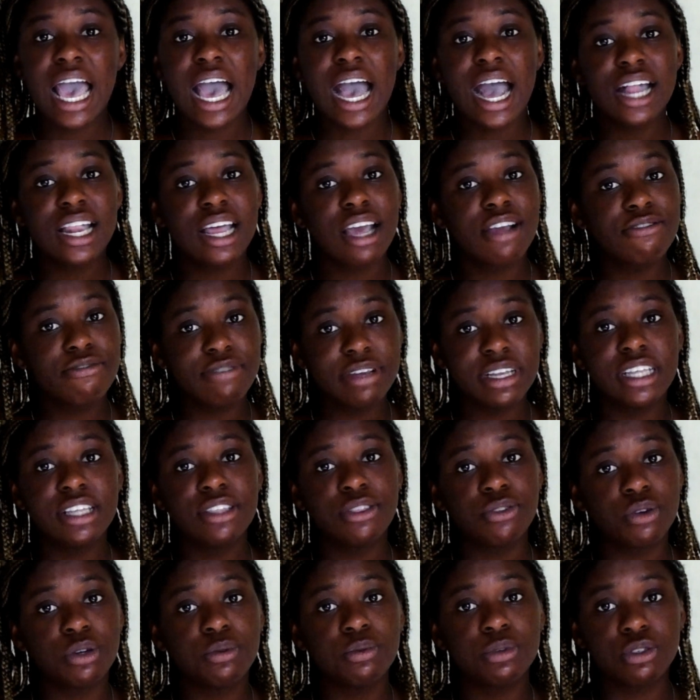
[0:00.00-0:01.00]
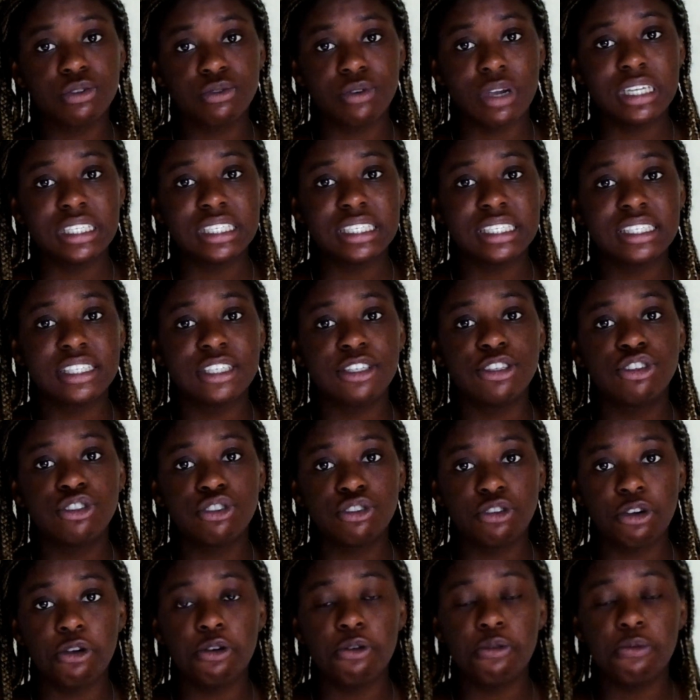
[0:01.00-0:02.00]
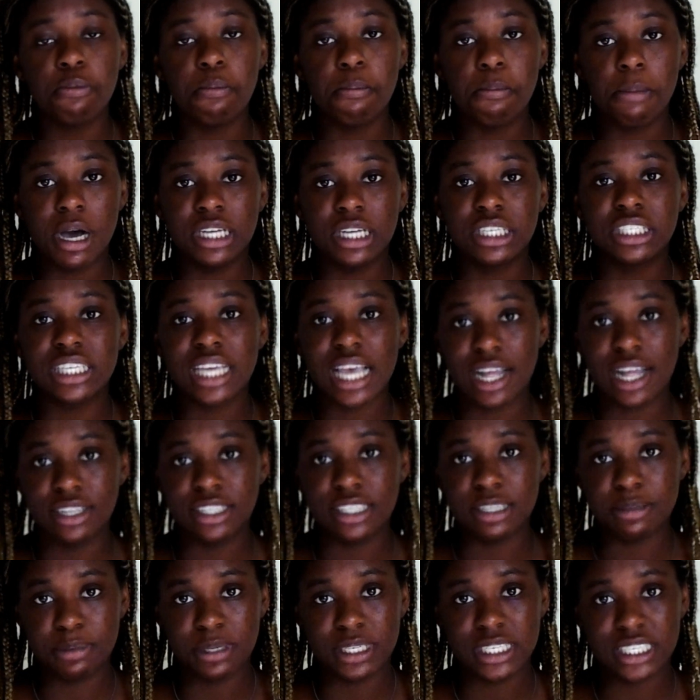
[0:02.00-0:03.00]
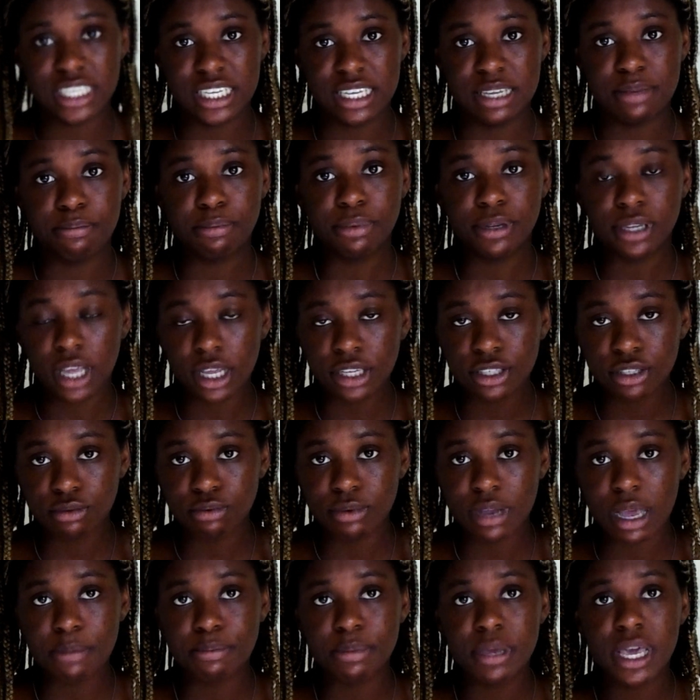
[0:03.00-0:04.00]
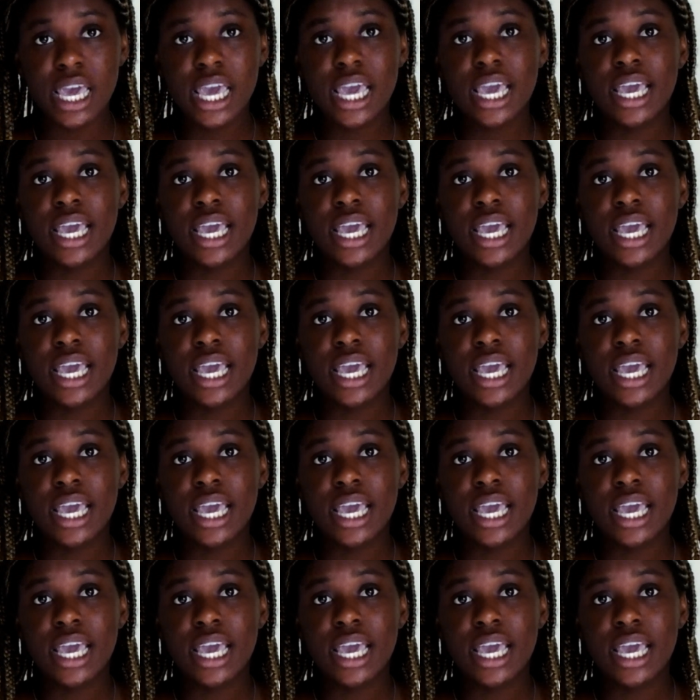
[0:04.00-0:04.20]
and I really thought it was great to see so much LGBT plus rep,